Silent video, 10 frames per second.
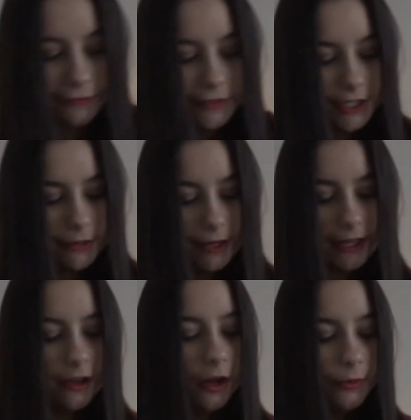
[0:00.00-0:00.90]
for 2 I
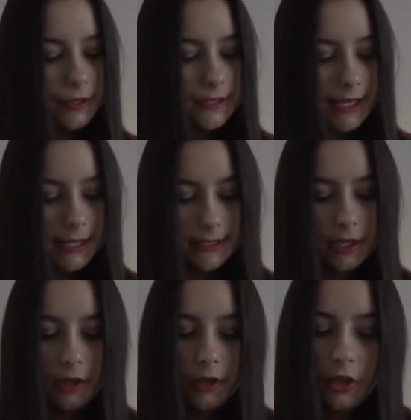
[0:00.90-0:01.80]
got was this,
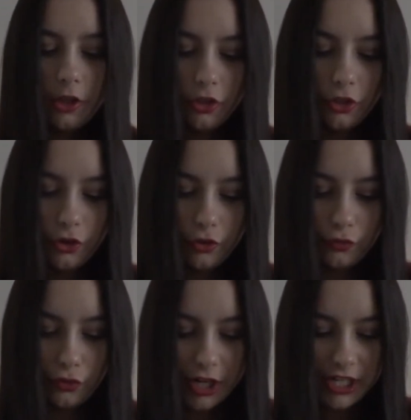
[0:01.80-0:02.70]
the
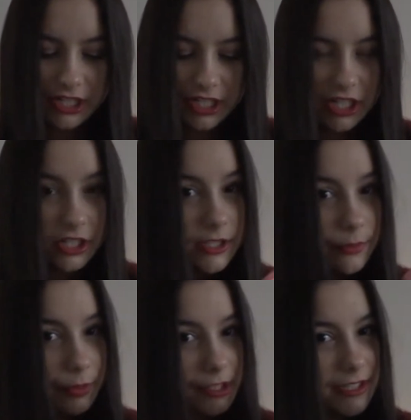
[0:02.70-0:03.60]

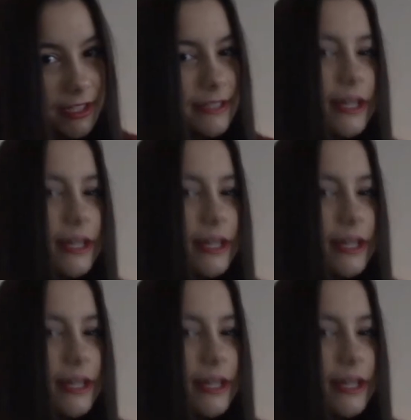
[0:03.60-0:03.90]
Righteous Butters,